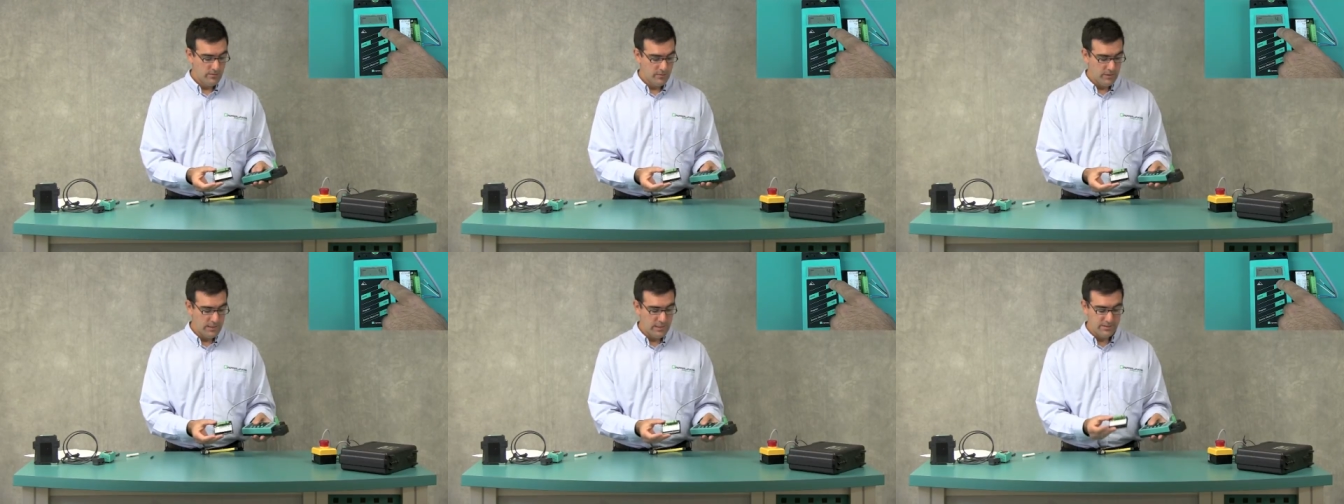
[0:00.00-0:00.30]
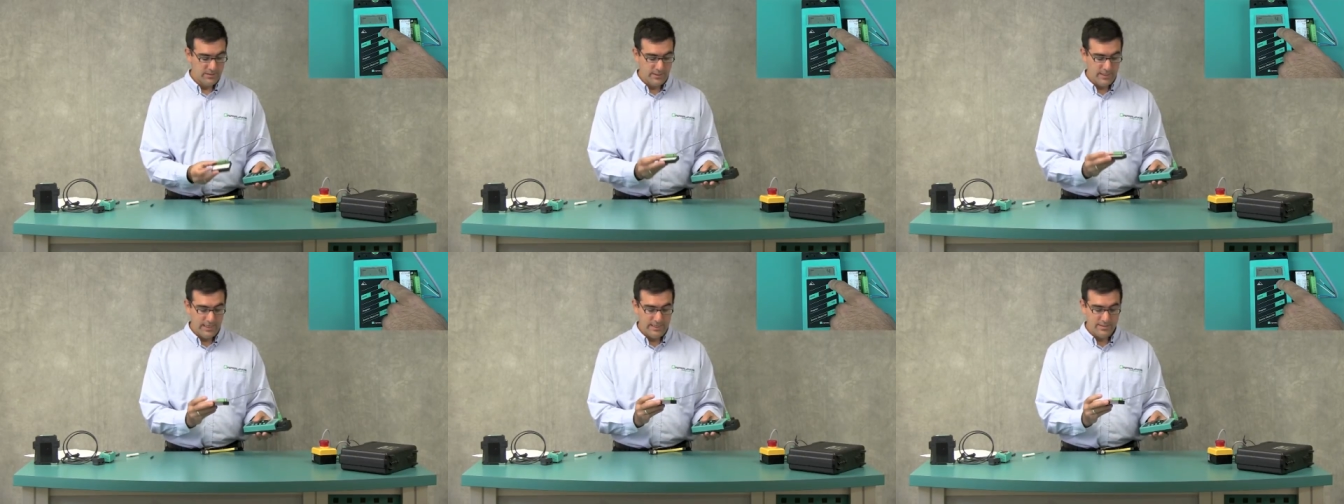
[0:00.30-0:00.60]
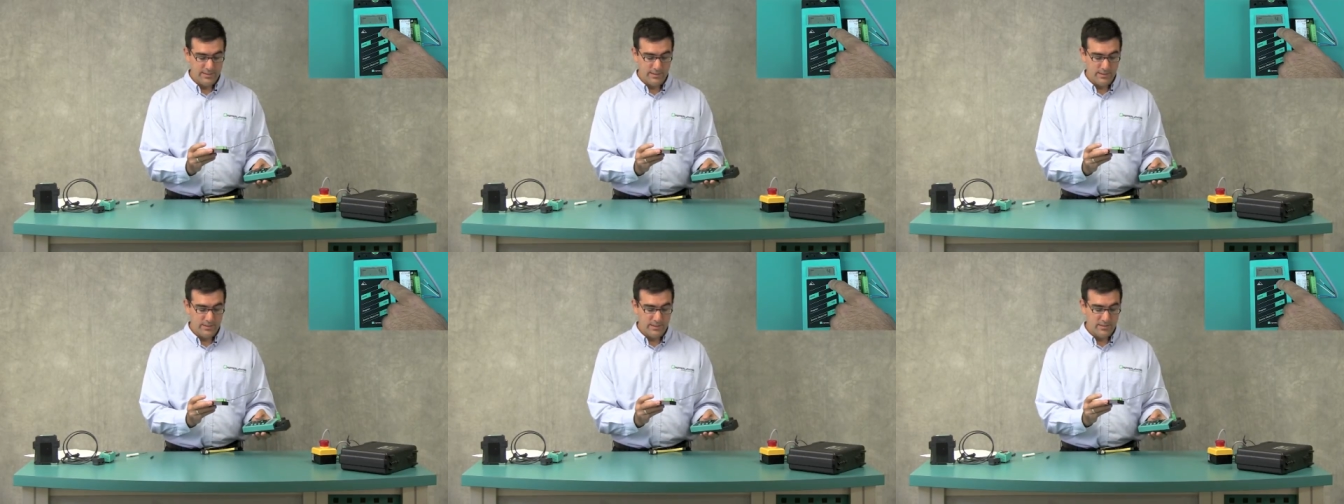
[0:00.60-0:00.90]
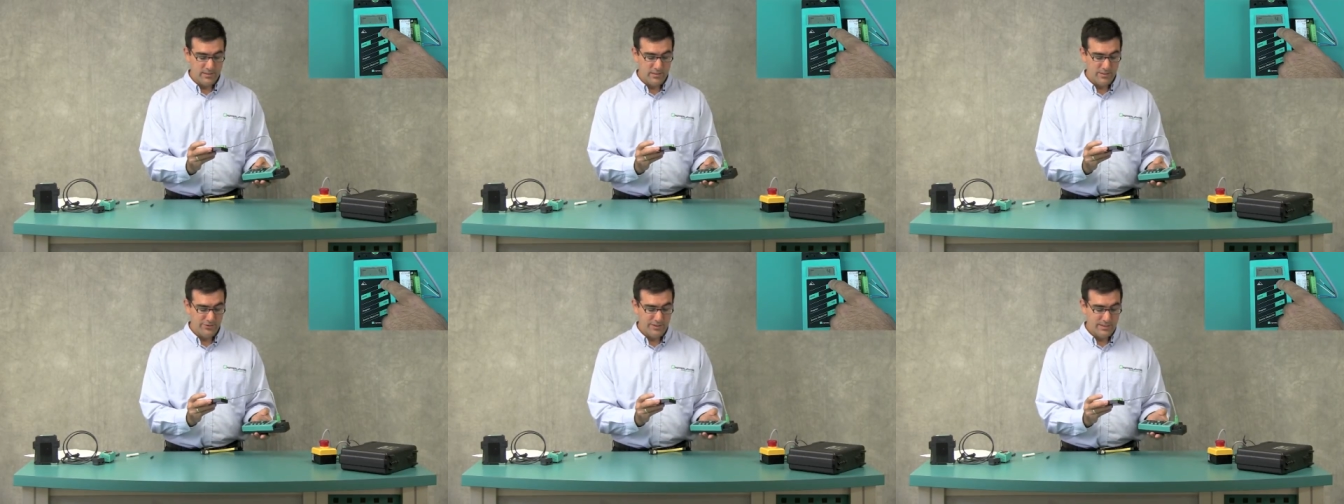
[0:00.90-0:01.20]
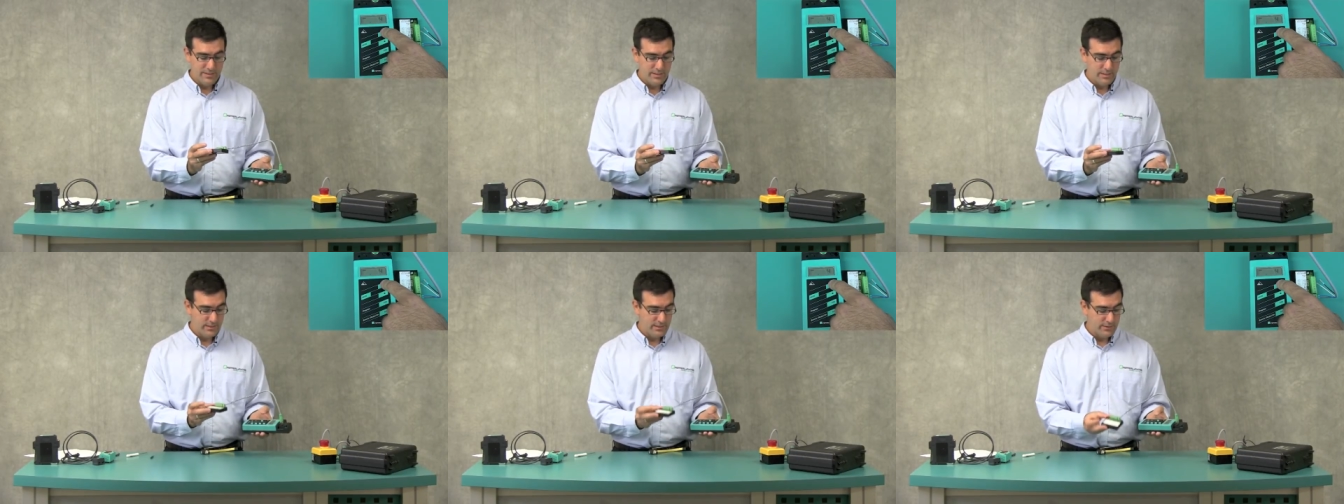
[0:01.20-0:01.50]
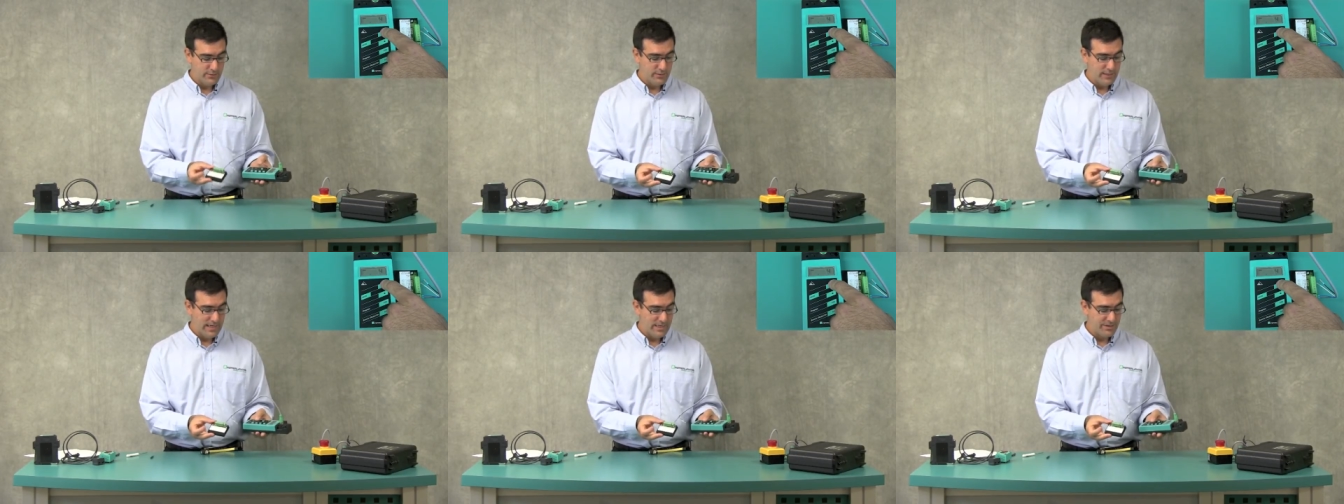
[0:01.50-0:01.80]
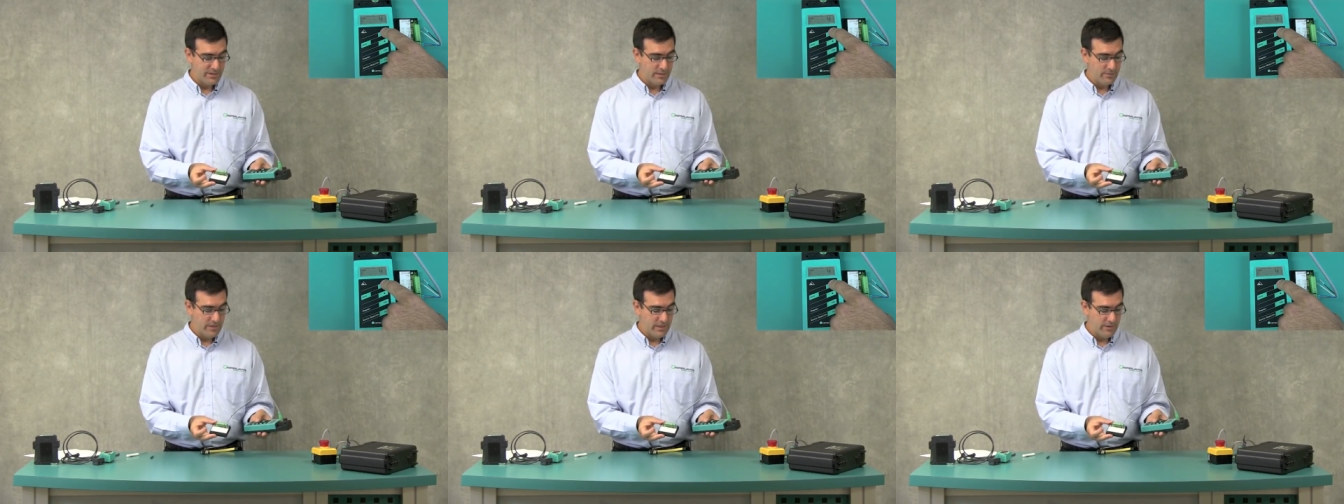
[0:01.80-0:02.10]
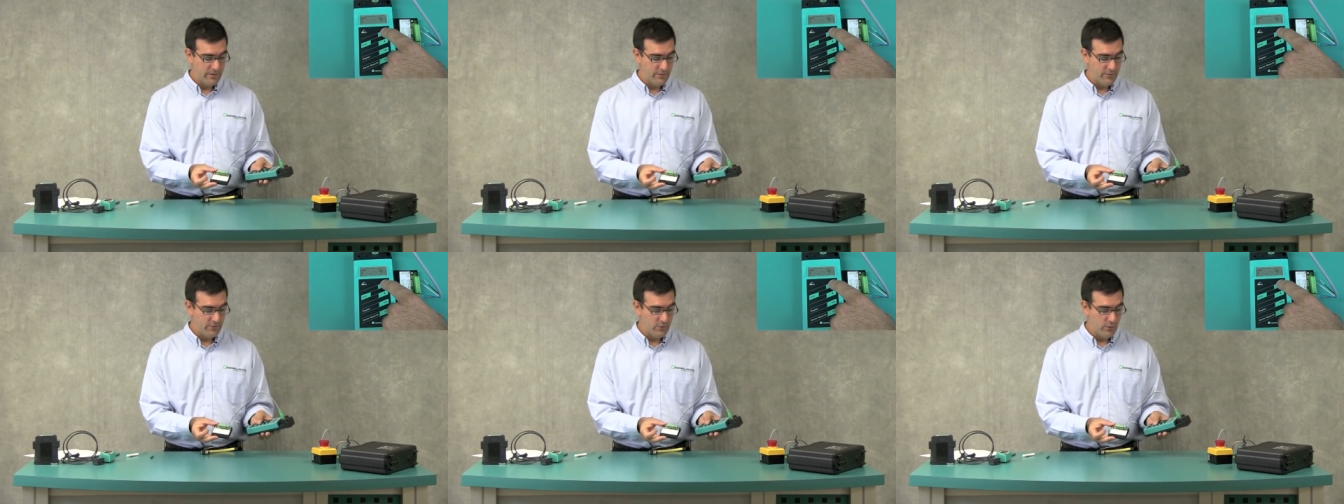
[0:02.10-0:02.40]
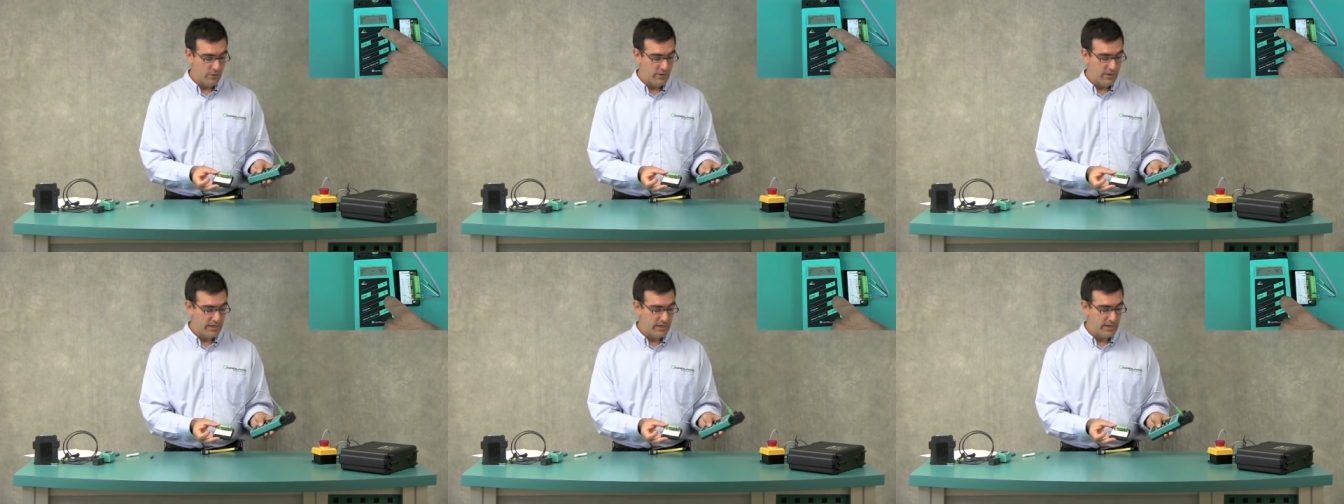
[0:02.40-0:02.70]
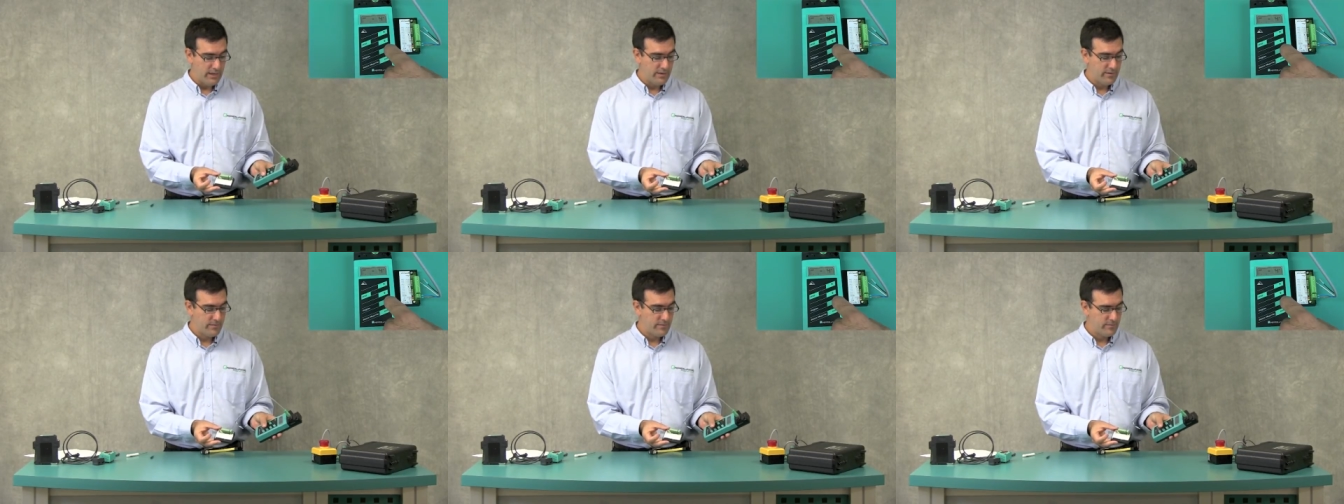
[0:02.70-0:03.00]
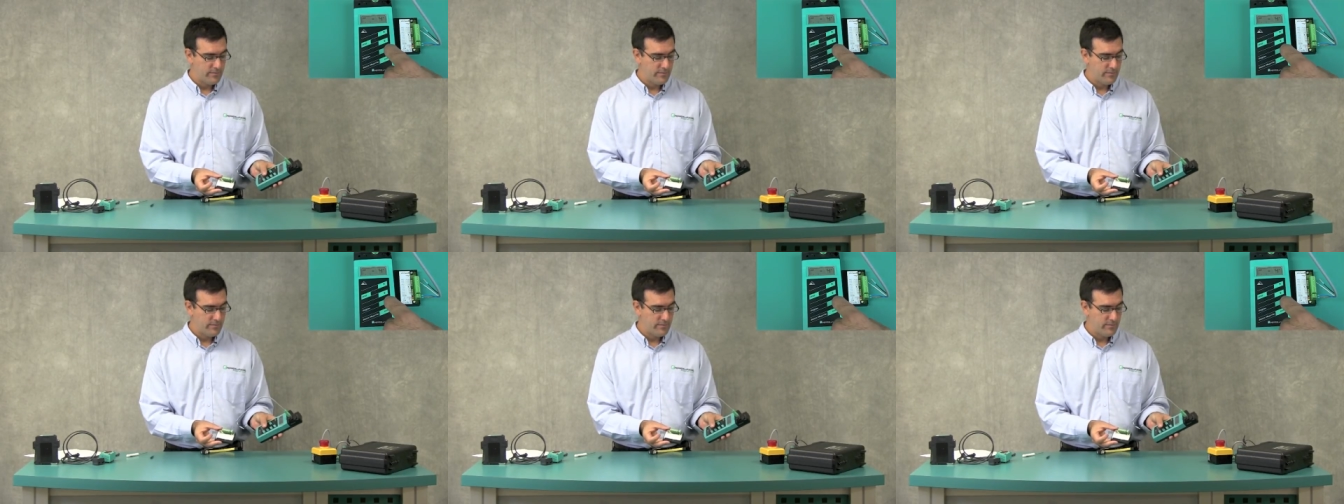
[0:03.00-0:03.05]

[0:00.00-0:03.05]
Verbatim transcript: Because it has extended addressing, it will actually make it 4A.